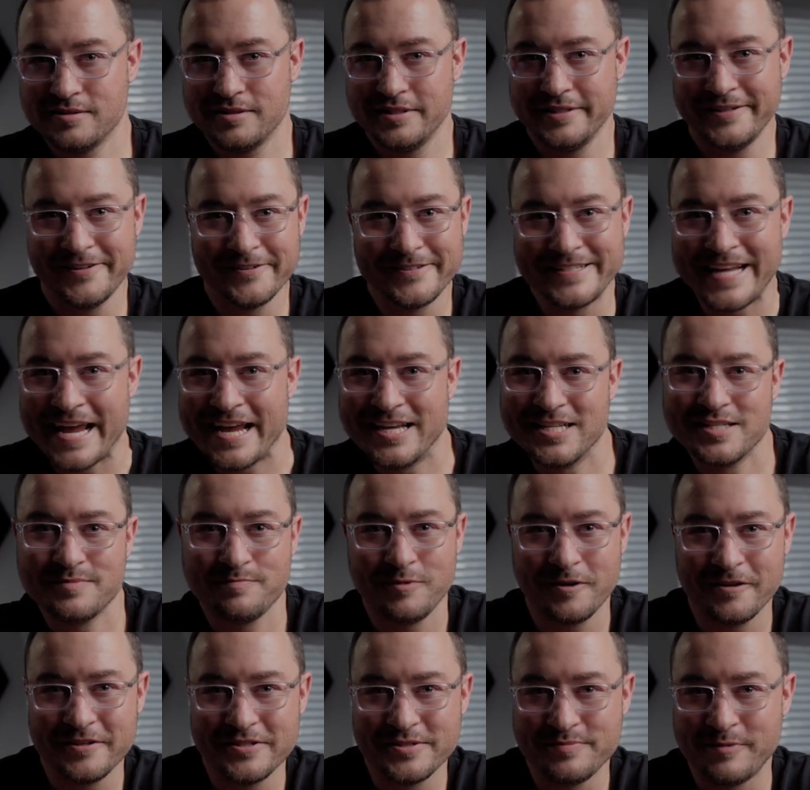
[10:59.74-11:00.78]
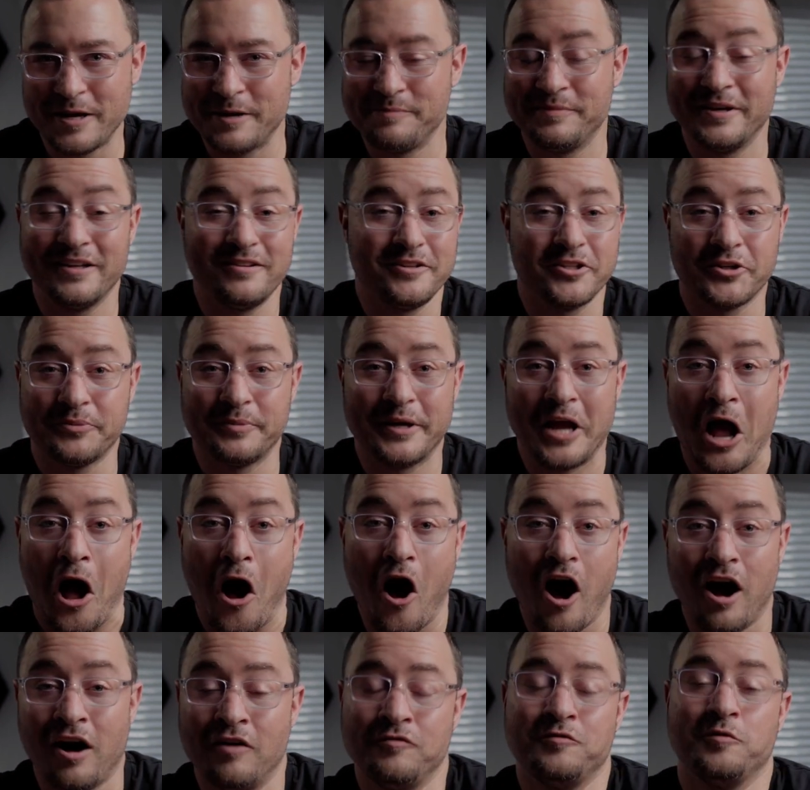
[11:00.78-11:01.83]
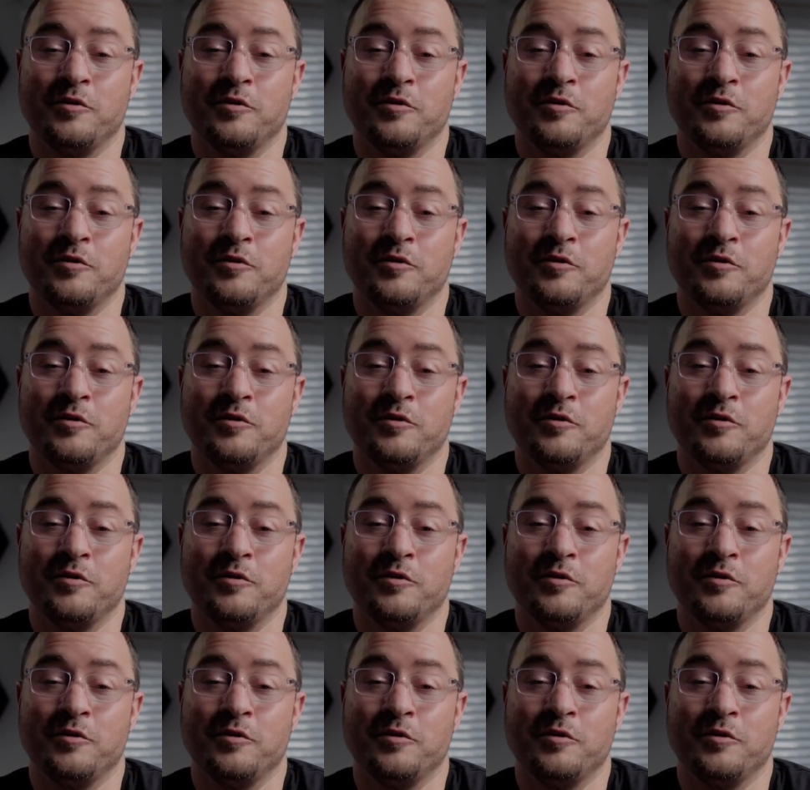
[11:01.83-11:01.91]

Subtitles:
your taste buds might be a little bit off